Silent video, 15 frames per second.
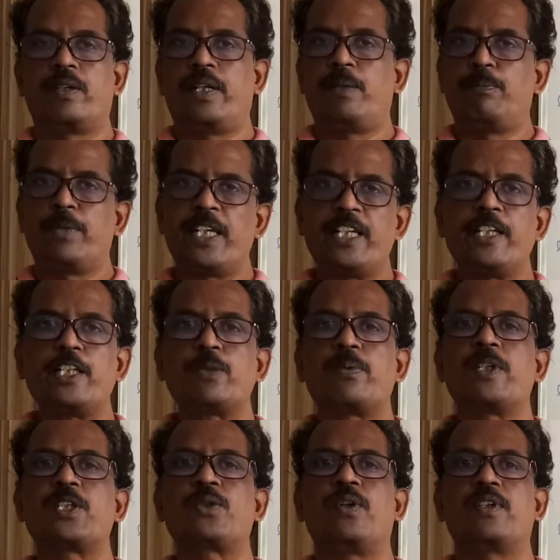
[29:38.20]
mean is
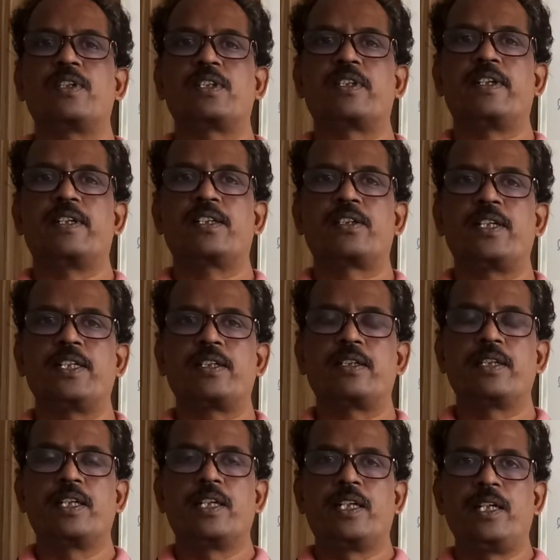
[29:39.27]
first order statistics.
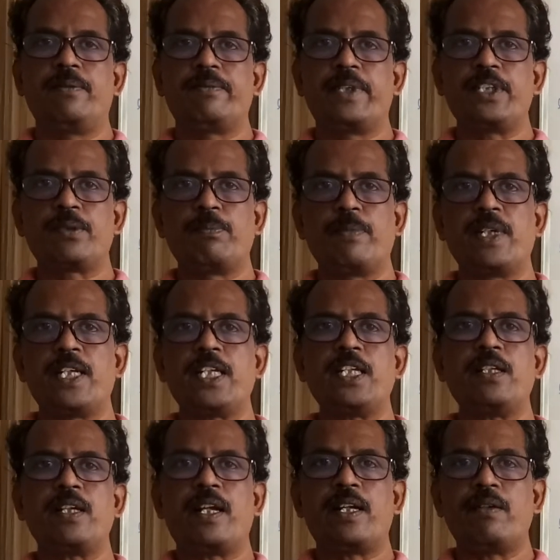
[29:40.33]
If this
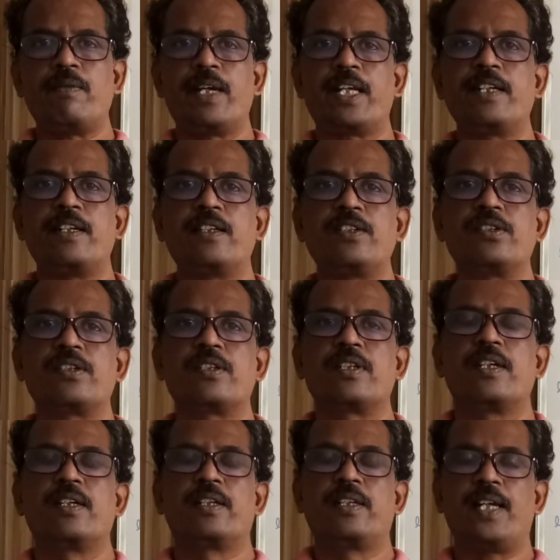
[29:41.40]
mean and variance,
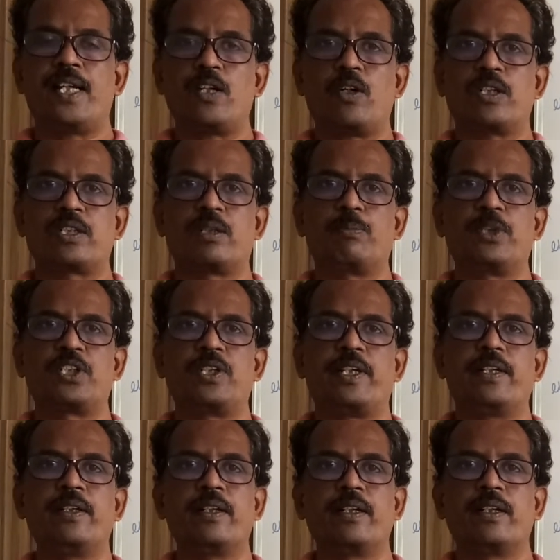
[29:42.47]
they are not
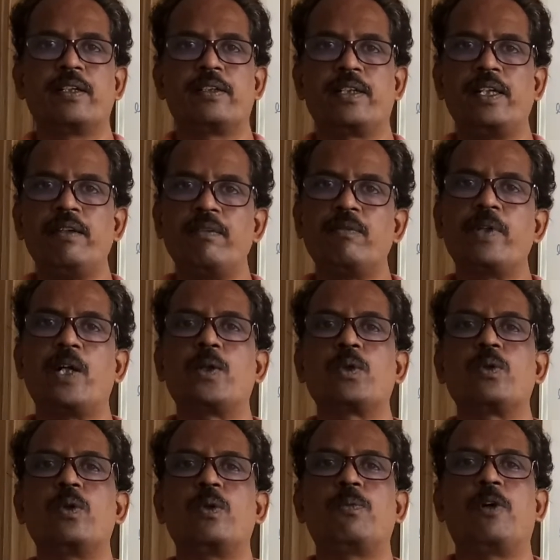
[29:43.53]
sufficient, then we have to
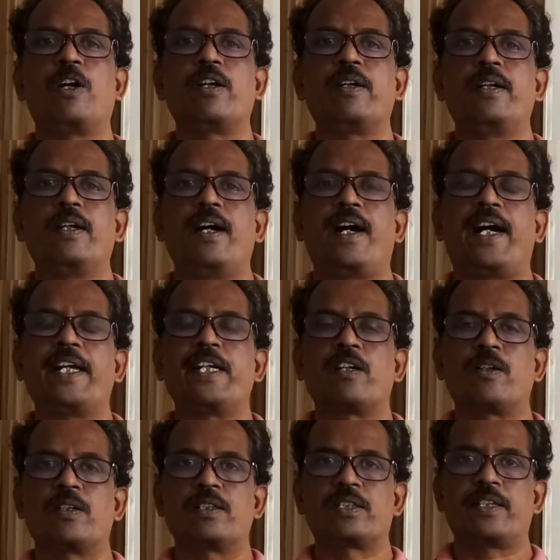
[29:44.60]
go for higher
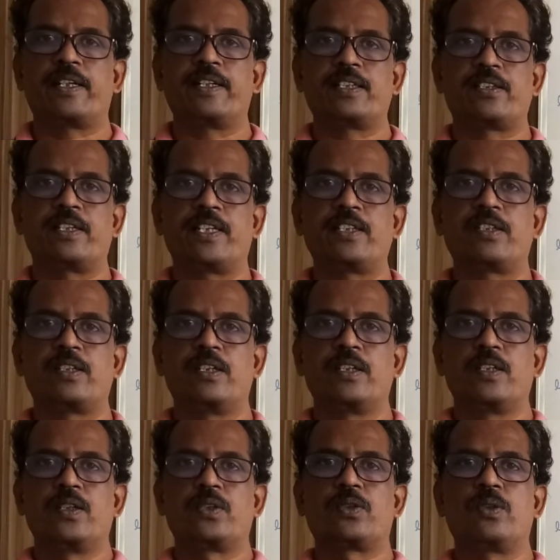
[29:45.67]
order statistics.
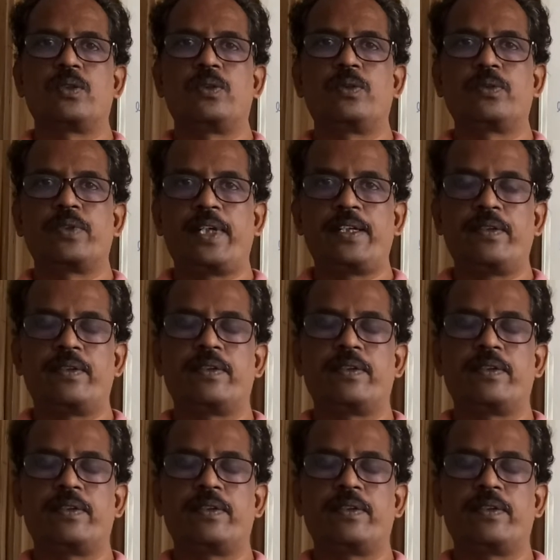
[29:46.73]
So then